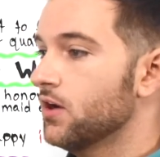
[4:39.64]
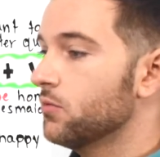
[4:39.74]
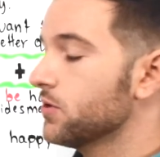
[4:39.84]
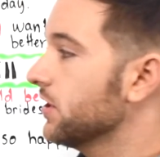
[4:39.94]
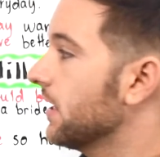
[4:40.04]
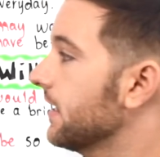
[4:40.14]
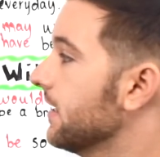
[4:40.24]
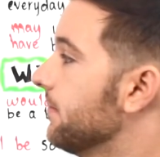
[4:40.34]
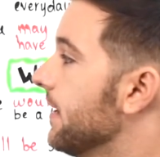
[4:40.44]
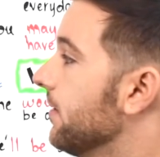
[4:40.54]
we're
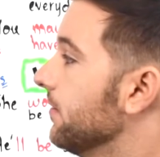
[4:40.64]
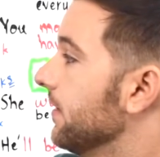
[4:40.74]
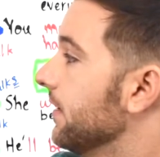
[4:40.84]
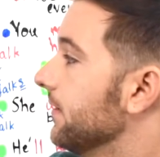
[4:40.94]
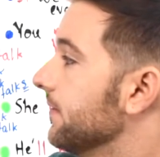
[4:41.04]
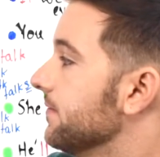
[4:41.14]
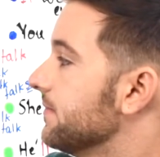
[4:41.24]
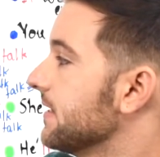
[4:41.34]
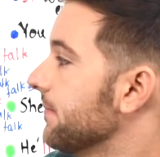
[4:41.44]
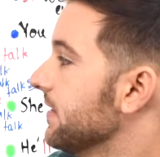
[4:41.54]
talking about
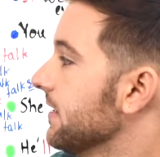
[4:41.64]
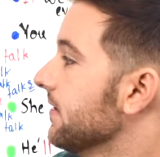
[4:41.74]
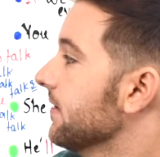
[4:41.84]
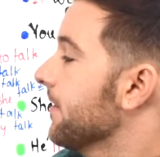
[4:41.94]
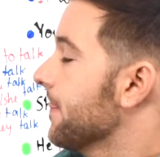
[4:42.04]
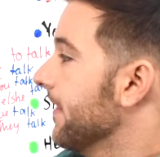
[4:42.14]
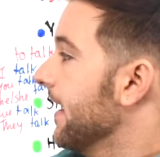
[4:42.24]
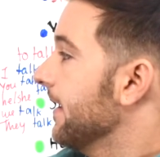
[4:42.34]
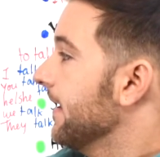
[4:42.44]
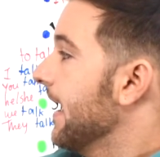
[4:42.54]
something
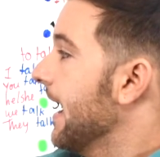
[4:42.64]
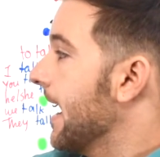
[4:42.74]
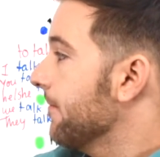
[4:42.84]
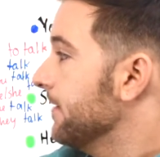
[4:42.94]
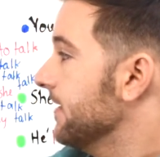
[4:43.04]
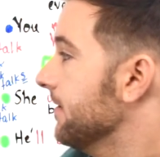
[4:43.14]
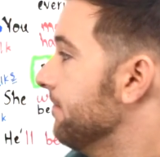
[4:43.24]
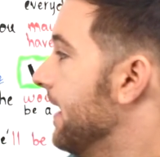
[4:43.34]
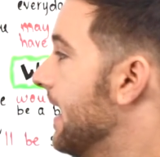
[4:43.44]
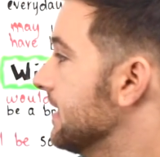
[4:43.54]
that happened in the
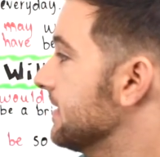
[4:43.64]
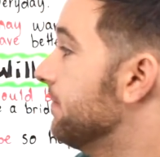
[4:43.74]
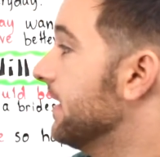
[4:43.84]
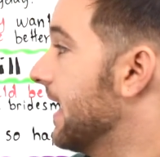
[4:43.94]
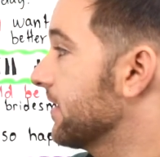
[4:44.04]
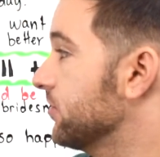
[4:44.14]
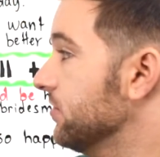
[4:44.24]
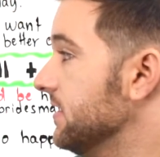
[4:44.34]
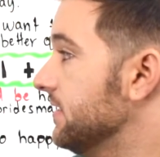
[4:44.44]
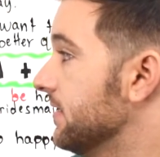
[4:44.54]
past, but
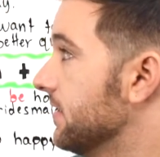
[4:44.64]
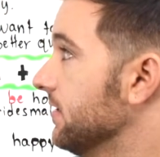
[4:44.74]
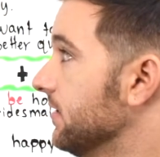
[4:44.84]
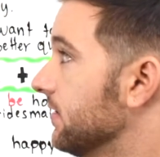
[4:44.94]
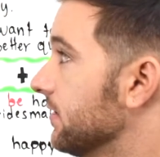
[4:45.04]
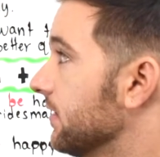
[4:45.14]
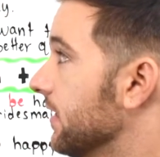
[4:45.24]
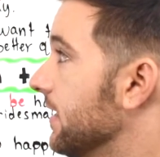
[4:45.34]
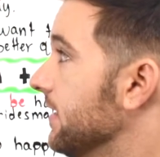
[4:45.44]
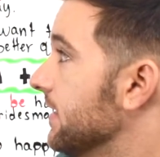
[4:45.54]
actually didn't,
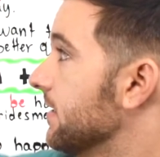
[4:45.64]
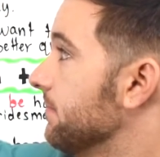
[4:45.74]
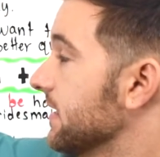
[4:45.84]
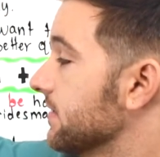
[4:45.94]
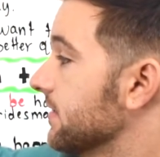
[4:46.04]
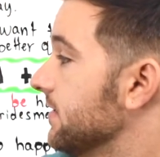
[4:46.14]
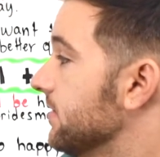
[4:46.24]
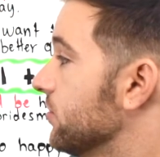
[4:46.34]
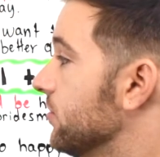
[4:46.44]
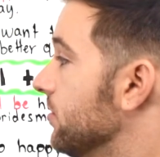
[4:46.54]
okay, in a mixed
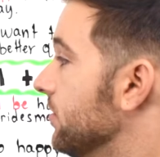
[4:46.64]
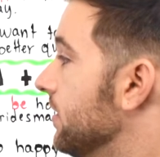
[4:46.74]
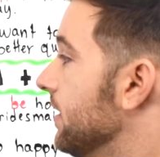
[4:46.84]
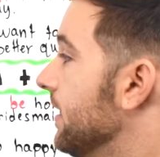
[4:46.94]
conditional,